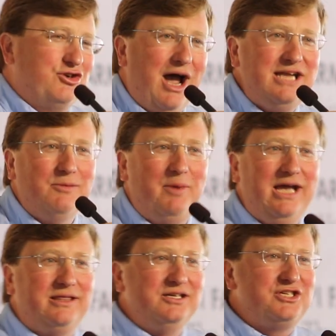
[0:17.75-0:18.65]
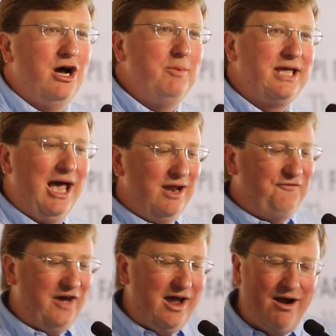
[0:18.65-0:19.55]
great to be at the Neshoba County
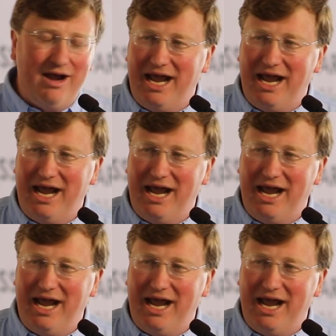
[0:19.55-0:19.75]
Fair,